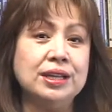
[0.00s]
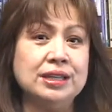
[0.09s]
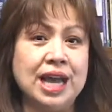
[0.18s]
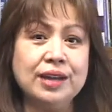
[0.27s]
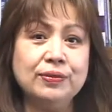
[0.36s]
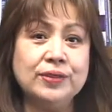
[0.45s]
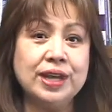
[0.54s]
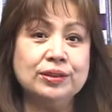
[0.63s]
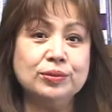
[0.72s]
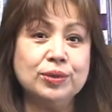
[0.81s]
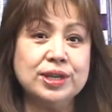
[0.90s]
a life
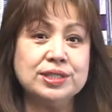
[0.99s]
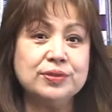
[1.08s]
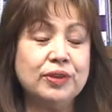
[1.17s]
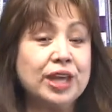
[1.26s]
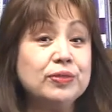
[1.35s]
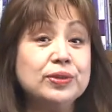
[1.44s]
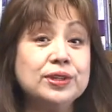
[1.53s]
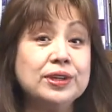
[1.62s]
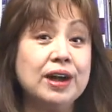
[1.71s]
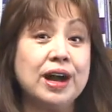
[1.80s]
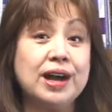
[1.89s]
that was faithful
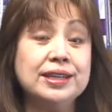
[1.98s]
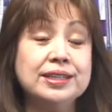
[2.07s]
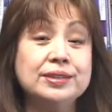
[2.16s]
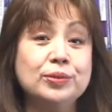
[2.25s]
to God,